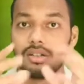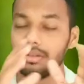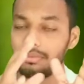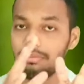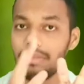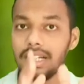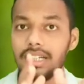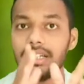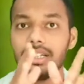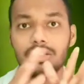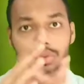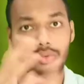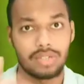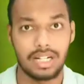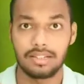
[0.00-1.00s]
mainly
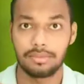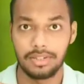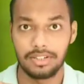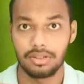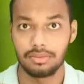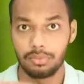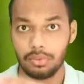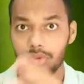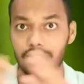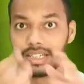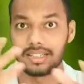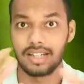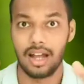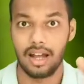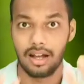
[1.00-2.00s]
through transpiration pool
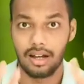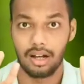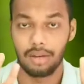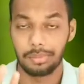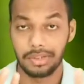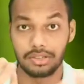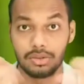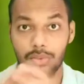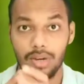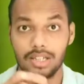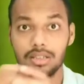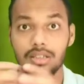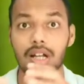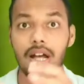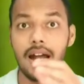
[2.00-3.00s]
it uptake the
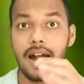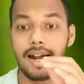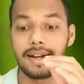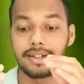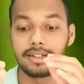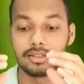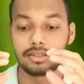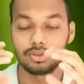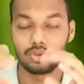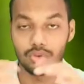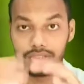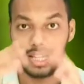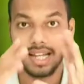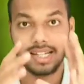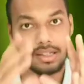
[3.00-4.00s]
water, and through
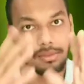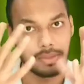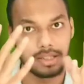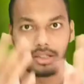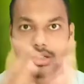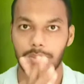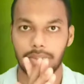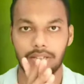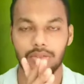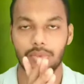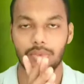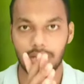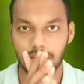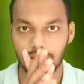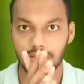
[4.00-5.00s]
xylem it uptake the
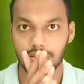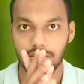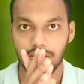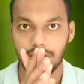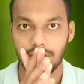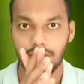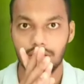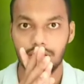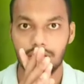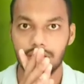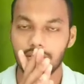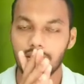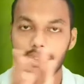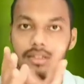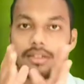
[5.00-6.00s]
water,
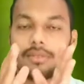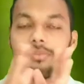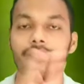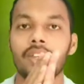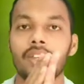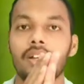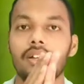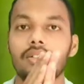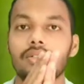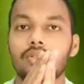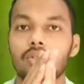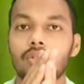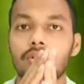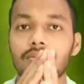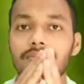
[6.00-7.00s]
right?
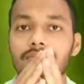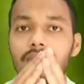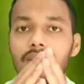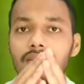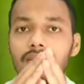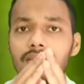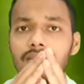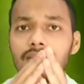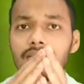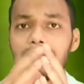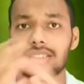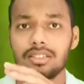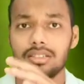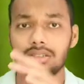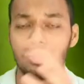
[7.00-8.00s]
So
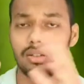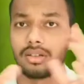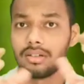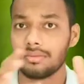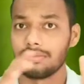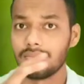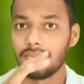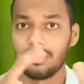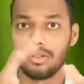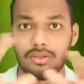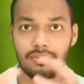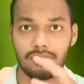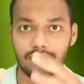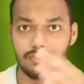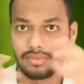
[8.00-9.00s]
these are the
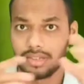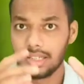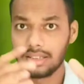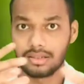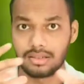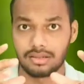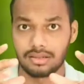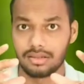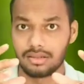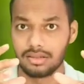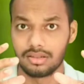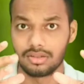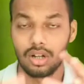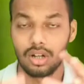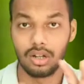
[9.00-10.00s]
like
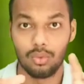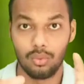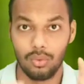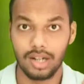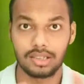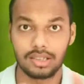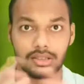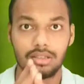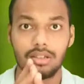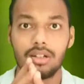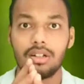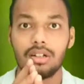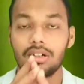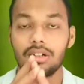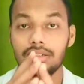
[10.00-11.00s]
soil water.
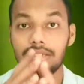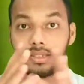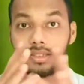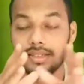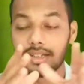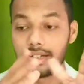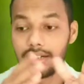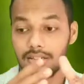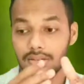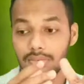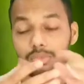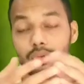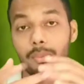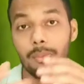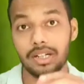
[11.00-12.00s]
Then there are
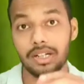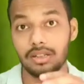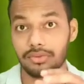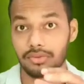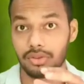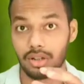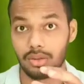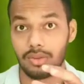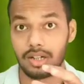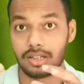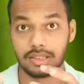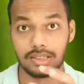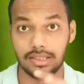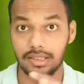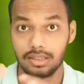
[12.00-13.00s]
movement of soil
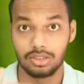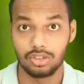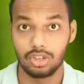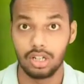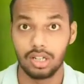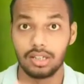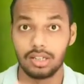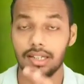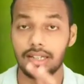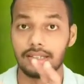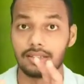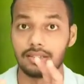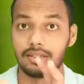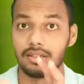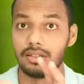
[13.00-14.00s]
water in the soil,
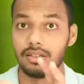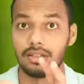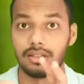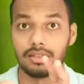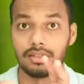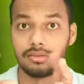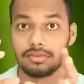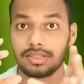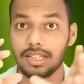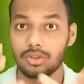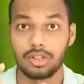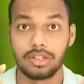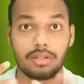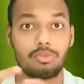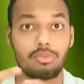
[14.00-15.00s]
like saturated